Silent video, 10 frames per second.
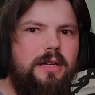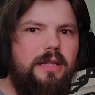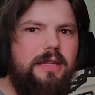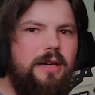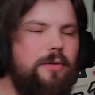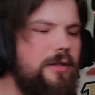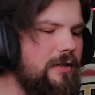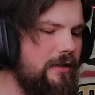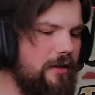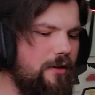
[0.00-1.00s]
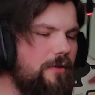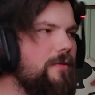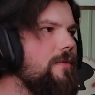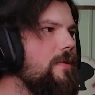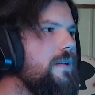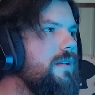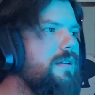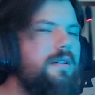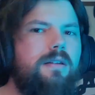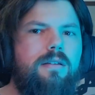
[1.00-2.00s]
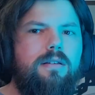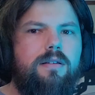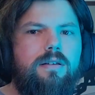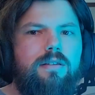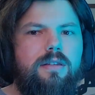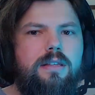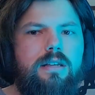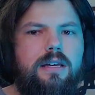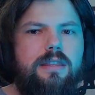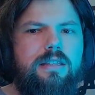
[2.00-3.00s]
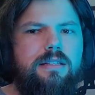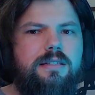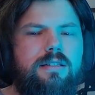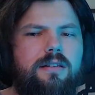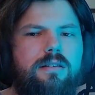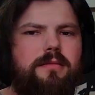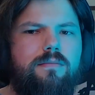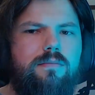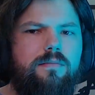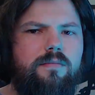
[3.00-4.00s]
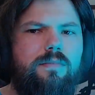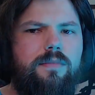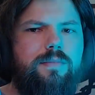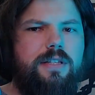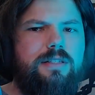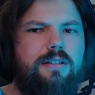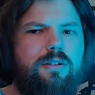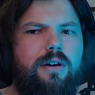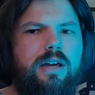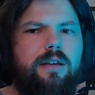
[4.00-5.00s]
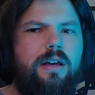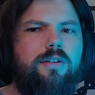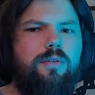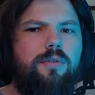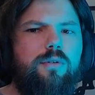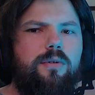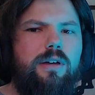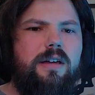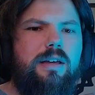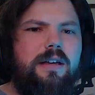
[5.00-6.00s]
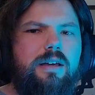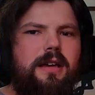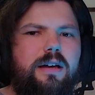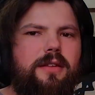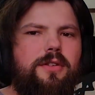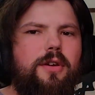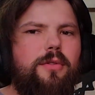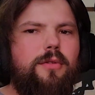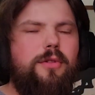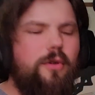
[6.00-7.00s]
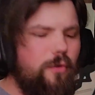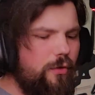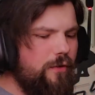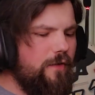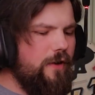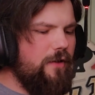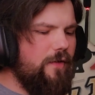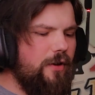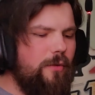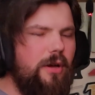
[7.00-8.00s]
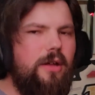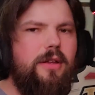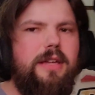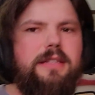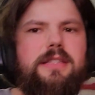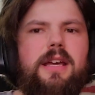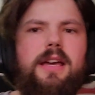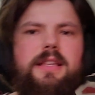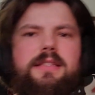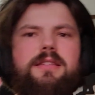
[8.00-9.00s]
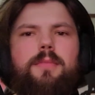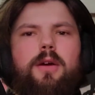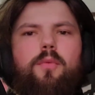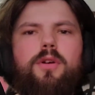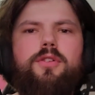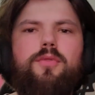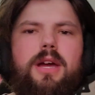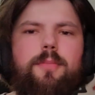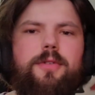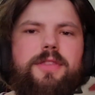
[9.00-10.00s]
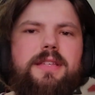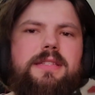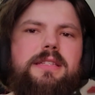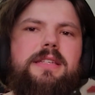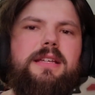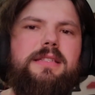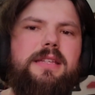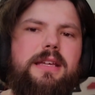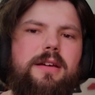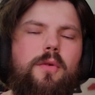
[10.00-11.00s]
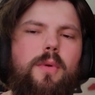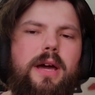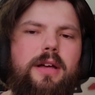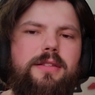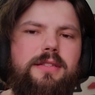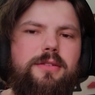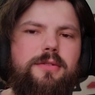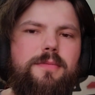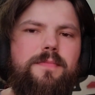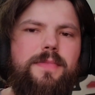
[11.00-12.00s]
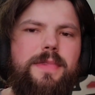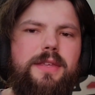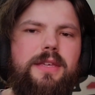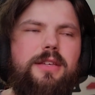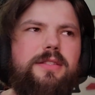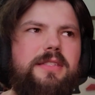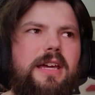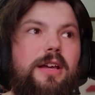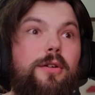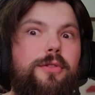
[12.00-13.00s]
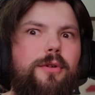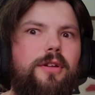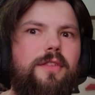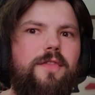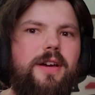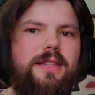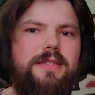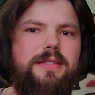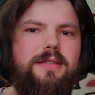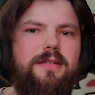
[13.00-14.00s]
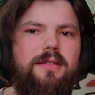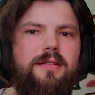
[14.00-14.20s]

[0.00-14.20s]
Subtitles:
We got that one, so... And then I think this is a Ben Solo. I don't know the order very, very well. It does... My one gripe with this, it does take a while to cycle through all the fonts.